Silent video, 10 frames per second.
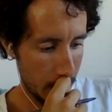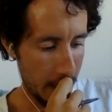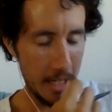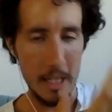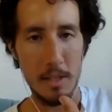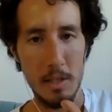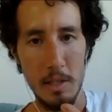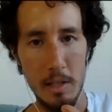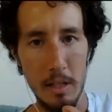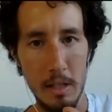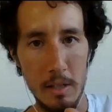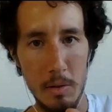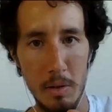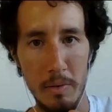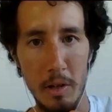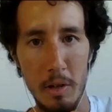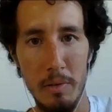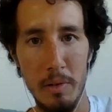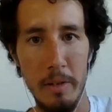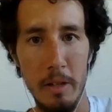I guess sort of an
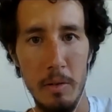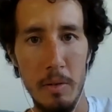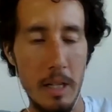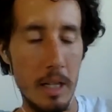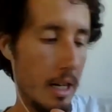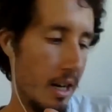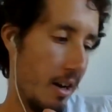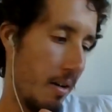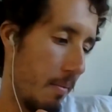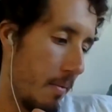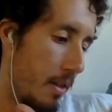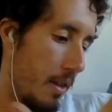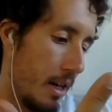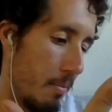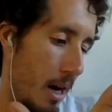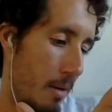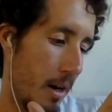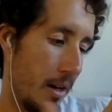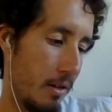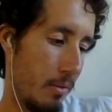overview then in my
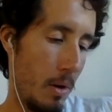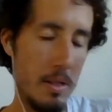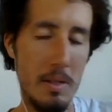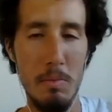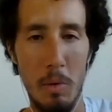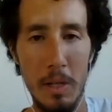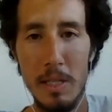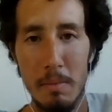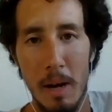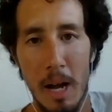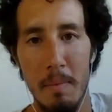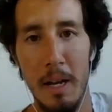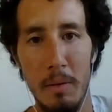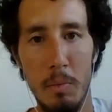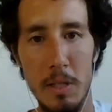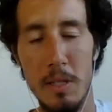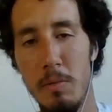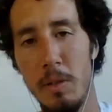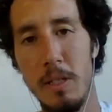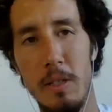mind of once
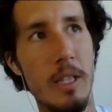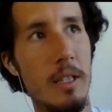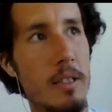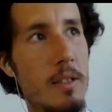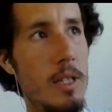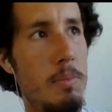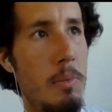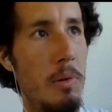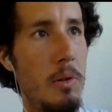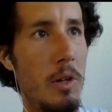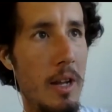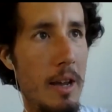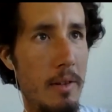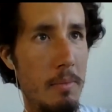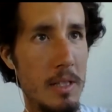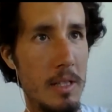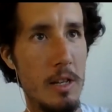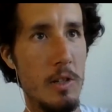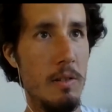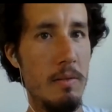you can, so these people who don't have hip
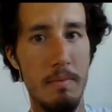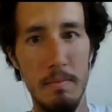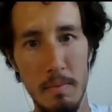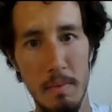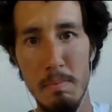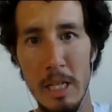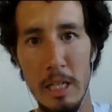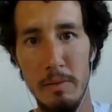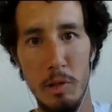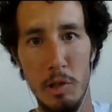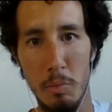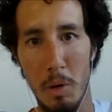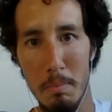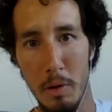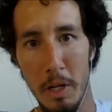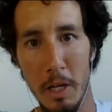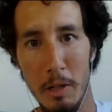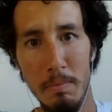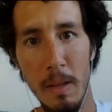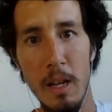extension, me version
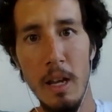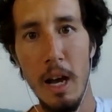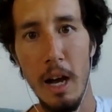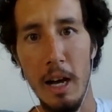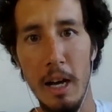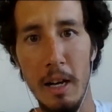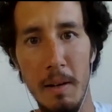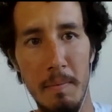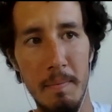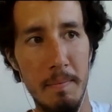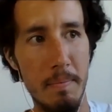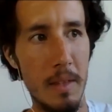1.0, I